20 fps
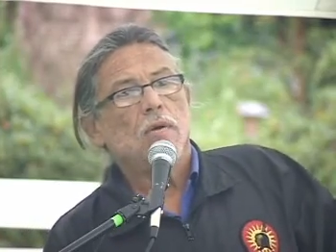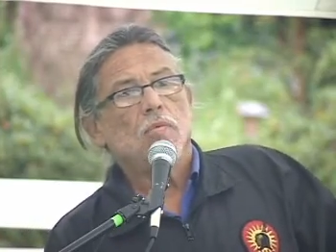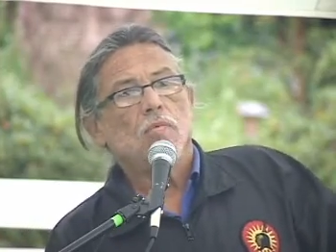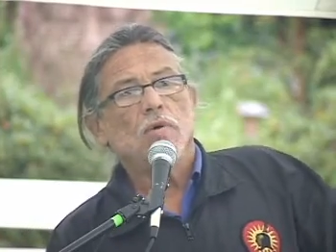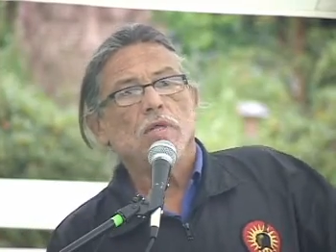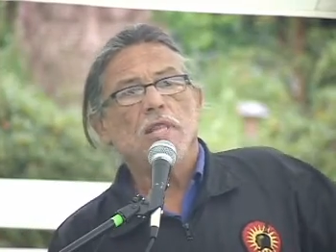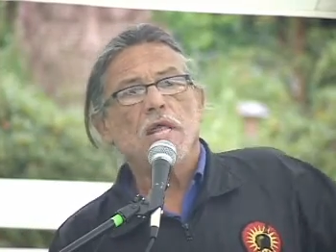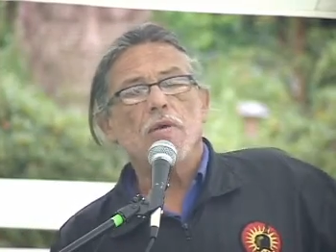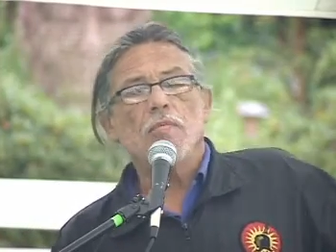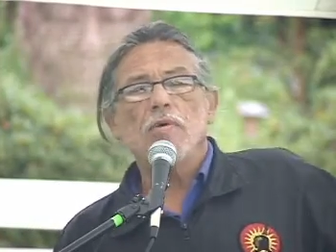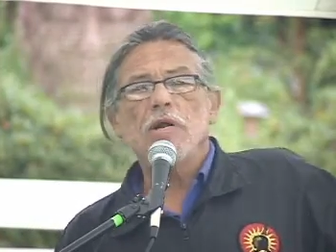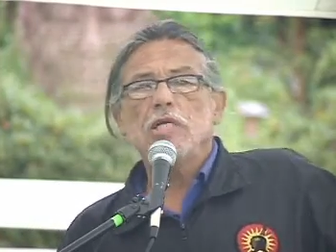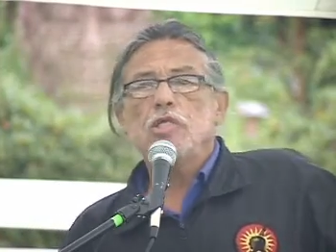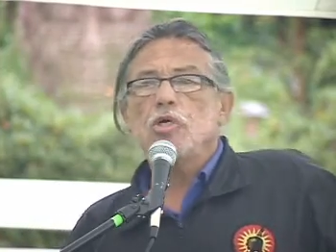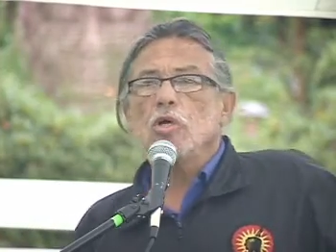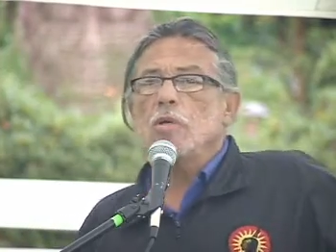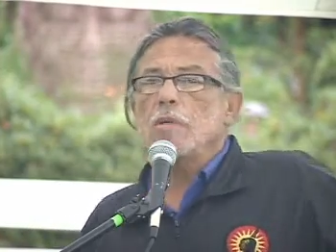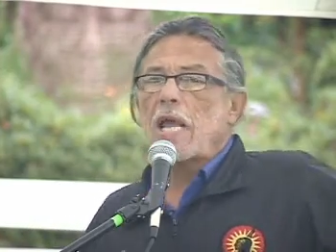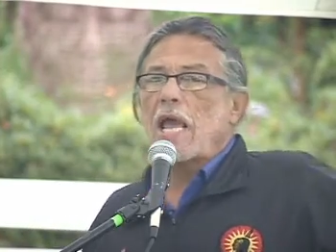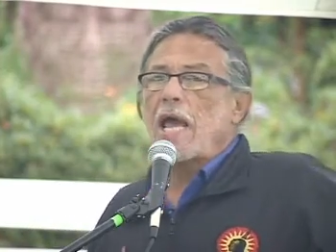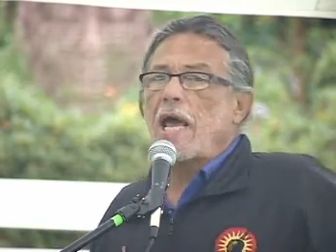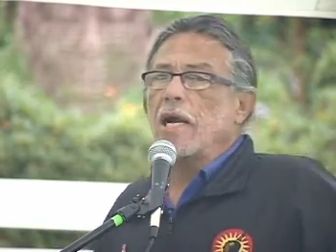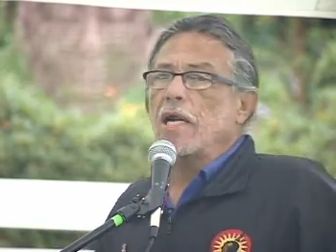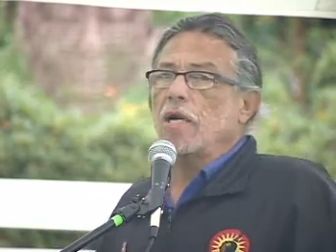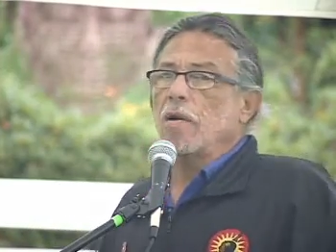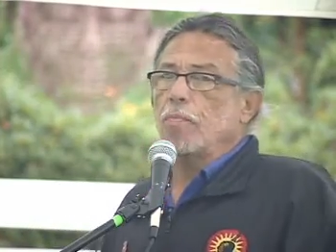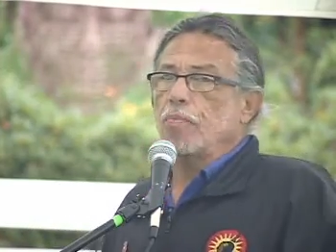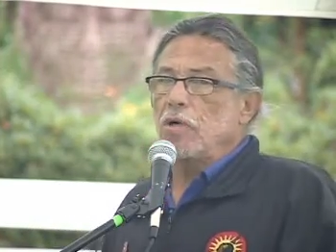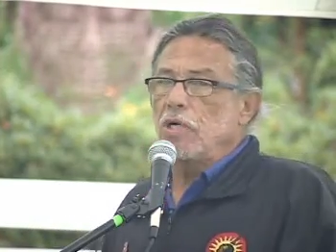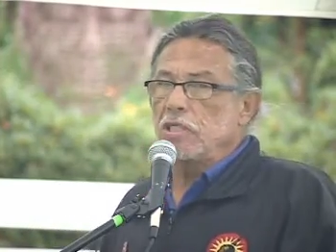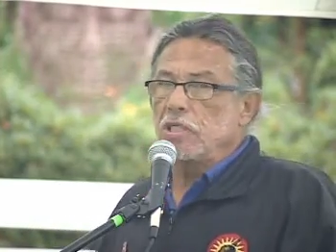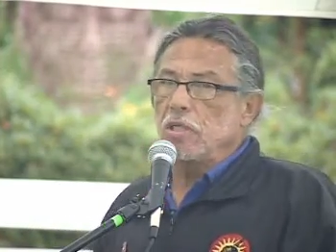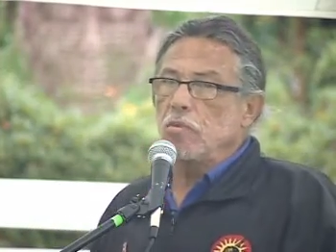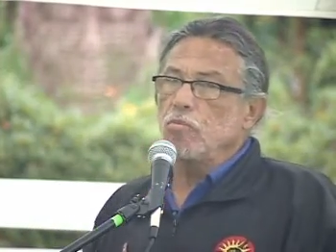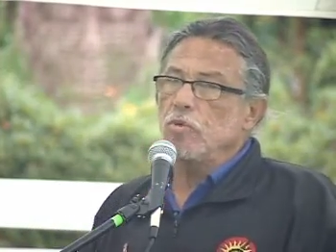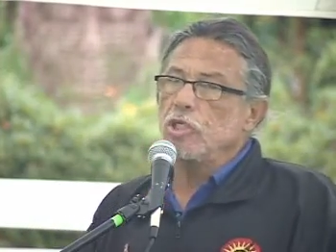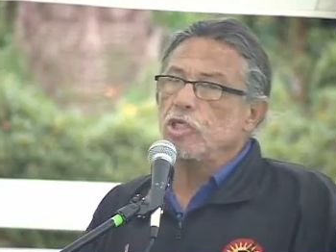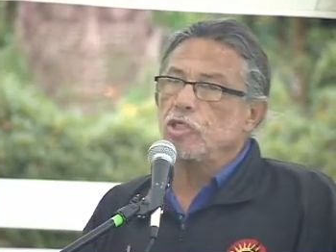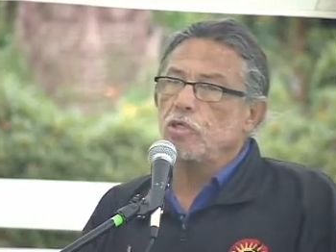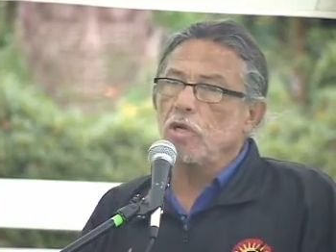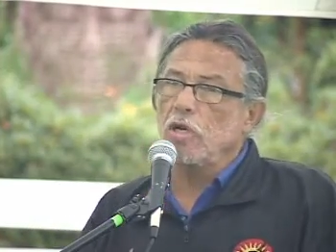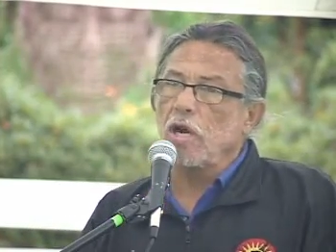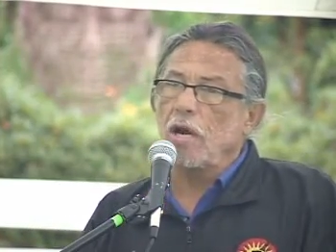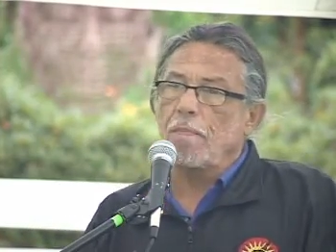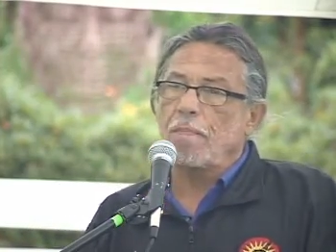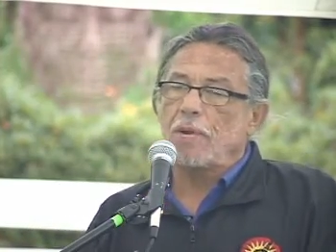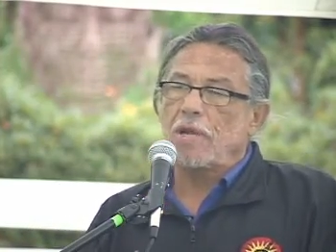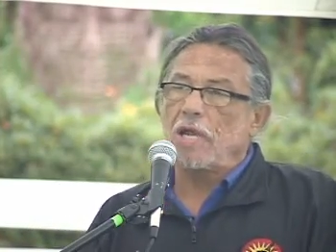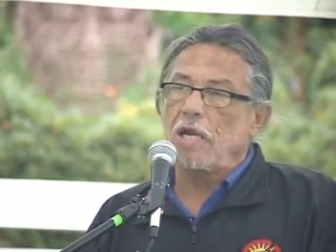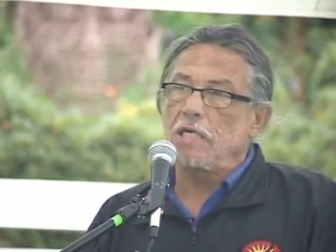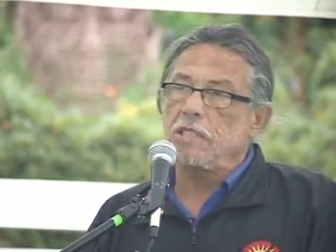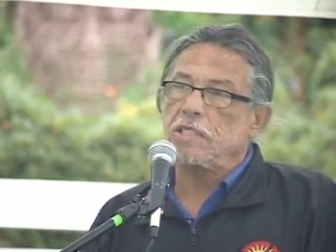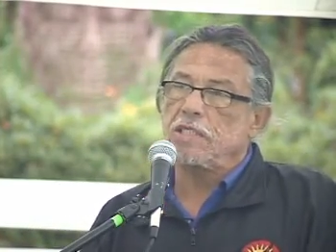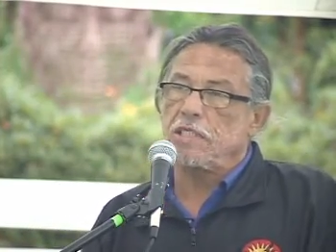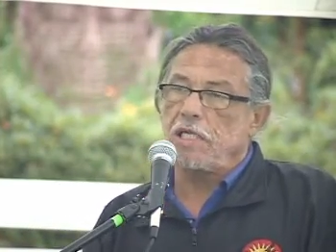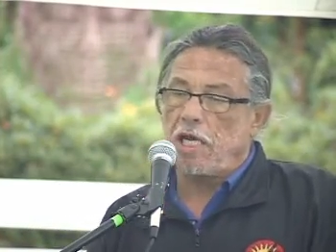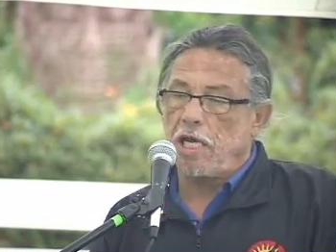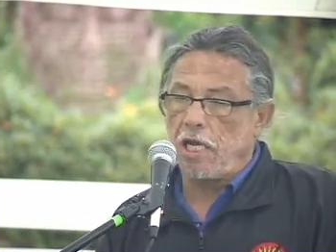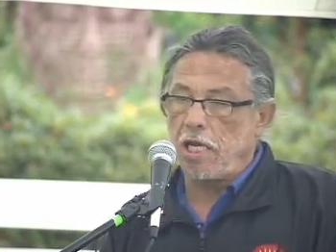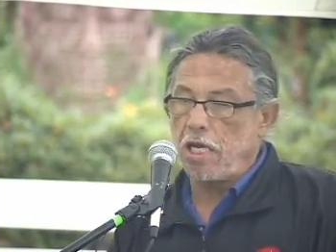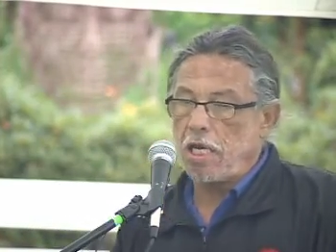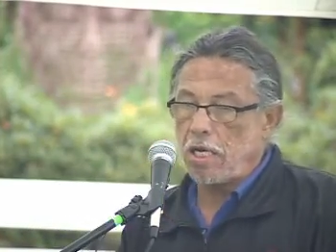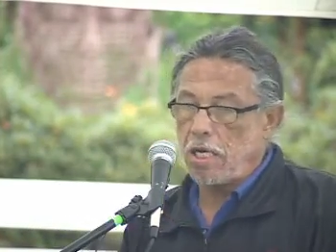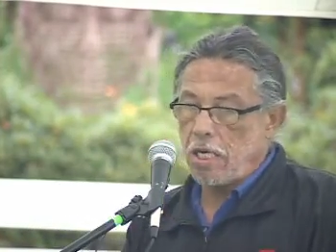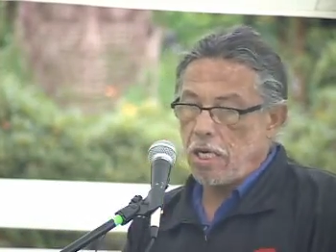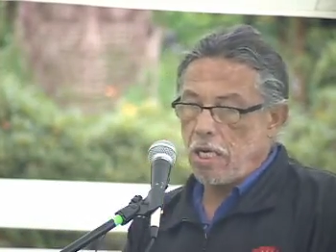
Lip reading: when they retook Attica Prison, we stood up against the